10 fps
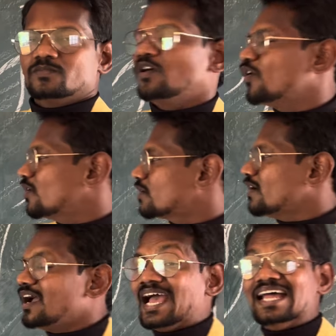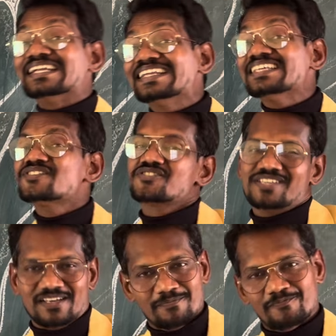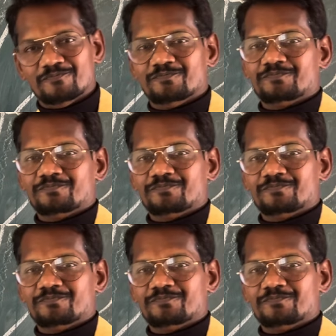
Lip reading: or androecium.